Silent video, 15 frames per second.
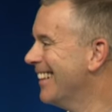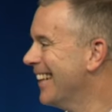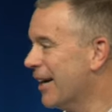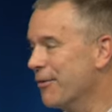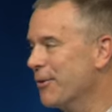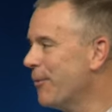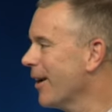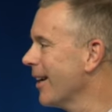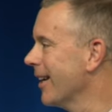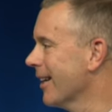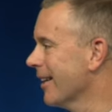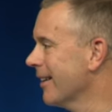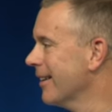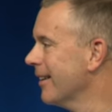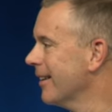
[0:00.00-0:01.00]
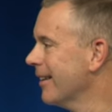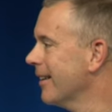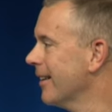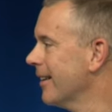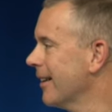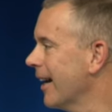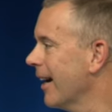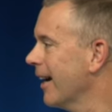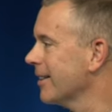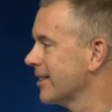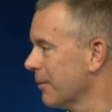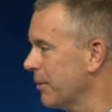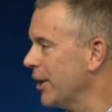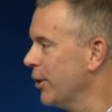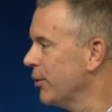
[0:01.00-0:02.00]
Every one of you as
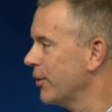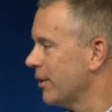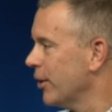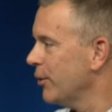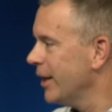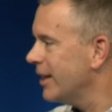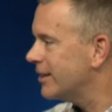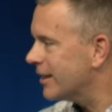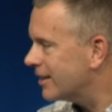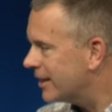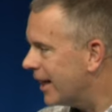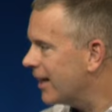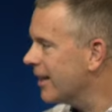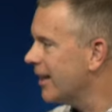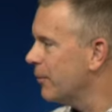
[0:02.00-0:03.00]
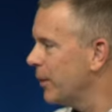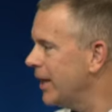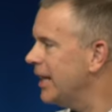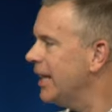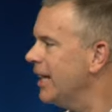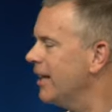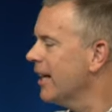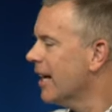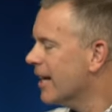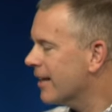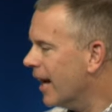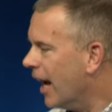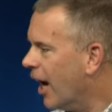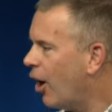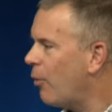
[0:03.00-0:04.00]
somebody who, who needs it daily, we need the
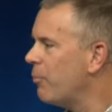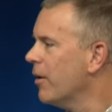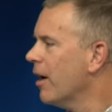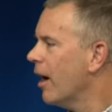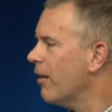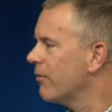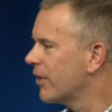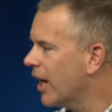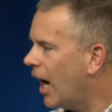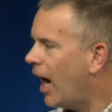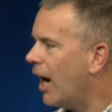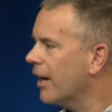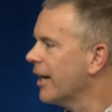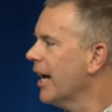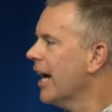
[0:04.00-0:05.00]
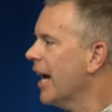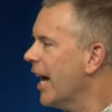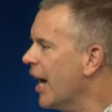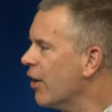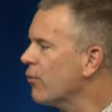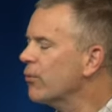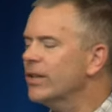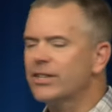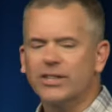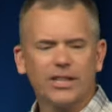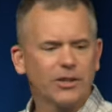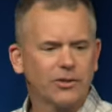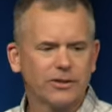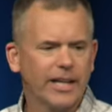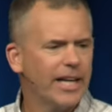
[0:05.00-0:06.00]
help of God every
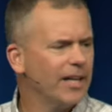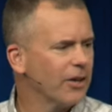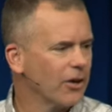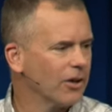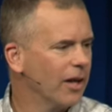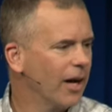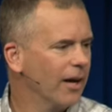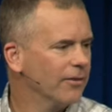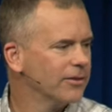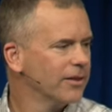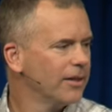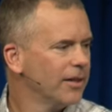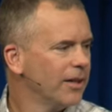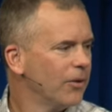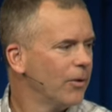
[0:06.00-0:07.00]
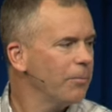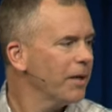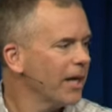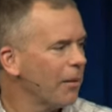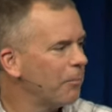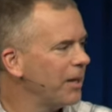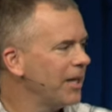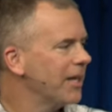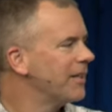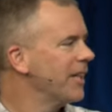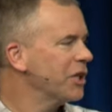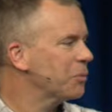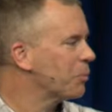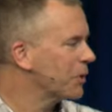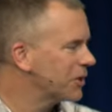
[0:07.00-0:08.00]
single day in our lives. We may not be in a
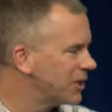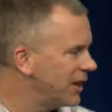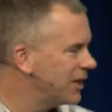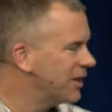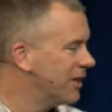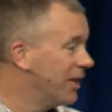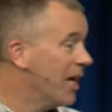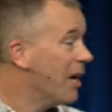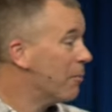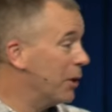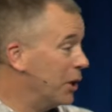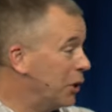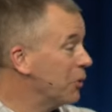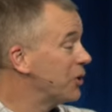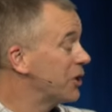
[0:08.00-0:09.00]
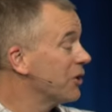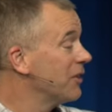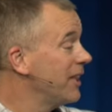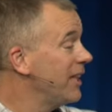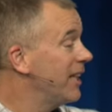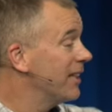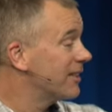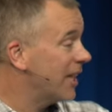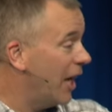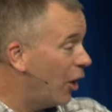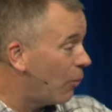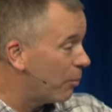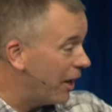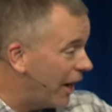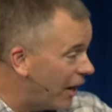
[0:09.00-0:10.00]
desperate season, but you still need His
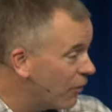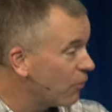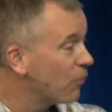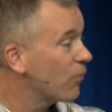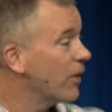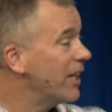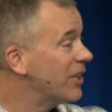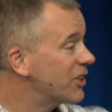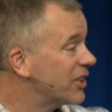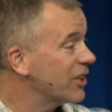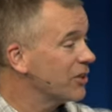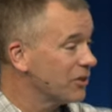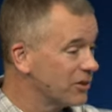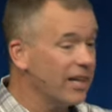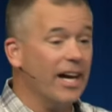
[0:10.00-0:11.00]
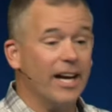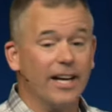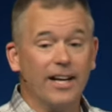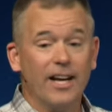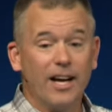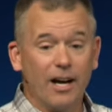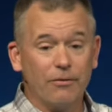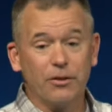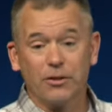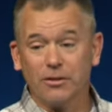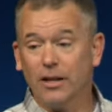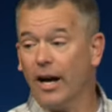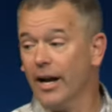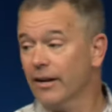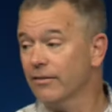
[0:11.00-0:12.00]
help every single day of your
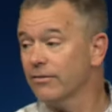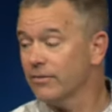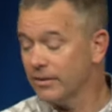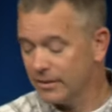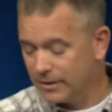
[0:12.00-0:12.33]
life.